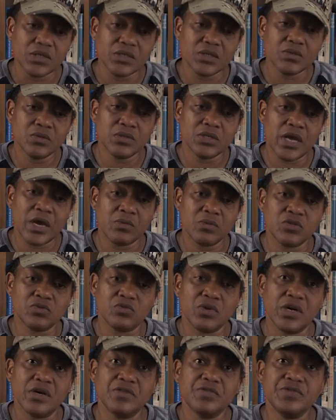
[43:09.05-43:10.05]
that was
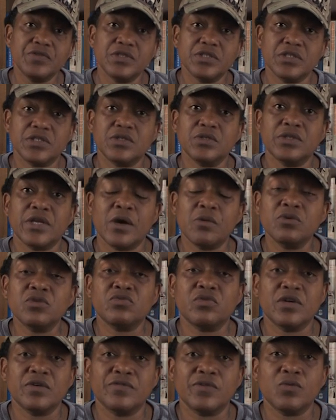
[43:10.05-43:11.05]
rough. That
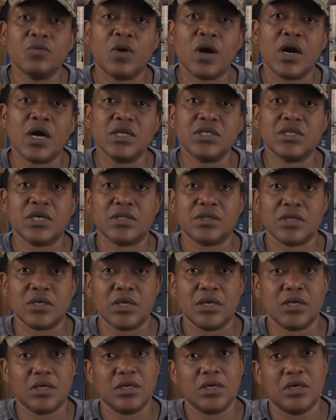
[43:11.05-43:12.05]
was rough to watch. I
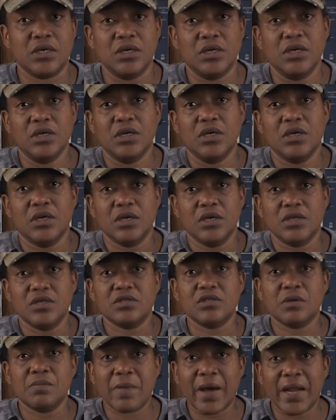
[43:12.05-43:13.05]
think
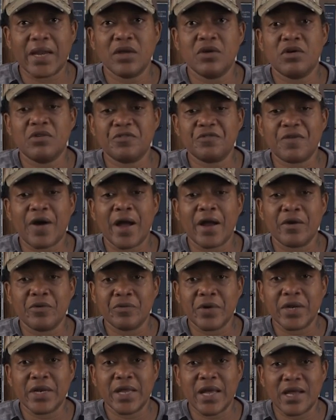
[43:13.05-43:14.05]
somebody on fire
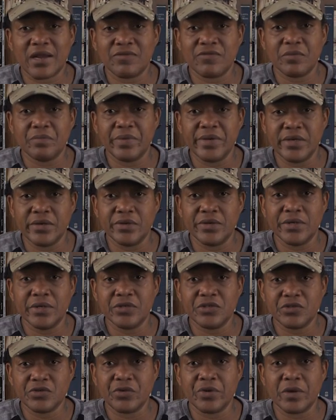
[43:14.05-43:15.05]
running out of a
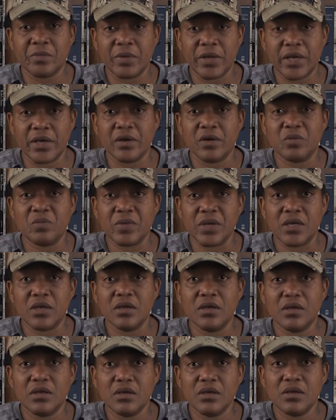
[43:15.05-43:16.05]
building screaming, "Help
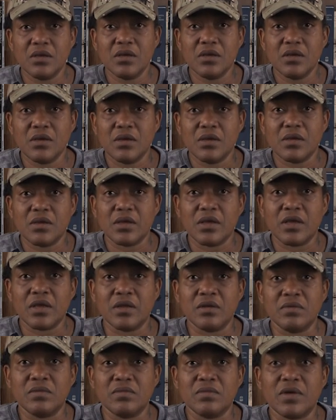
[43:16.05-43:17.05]
me,"
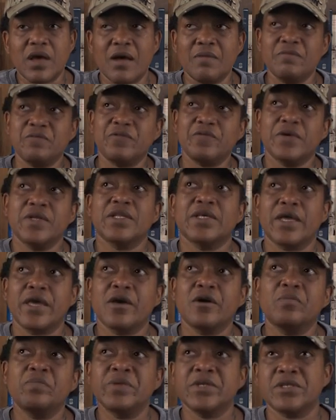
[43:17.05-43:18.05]
and I'm feeling
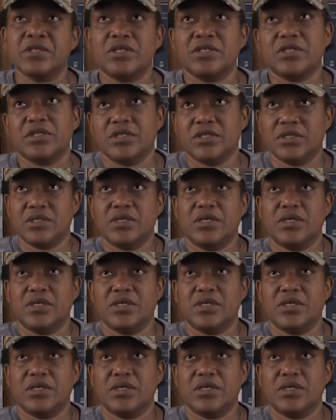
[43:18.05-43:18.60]
helpless.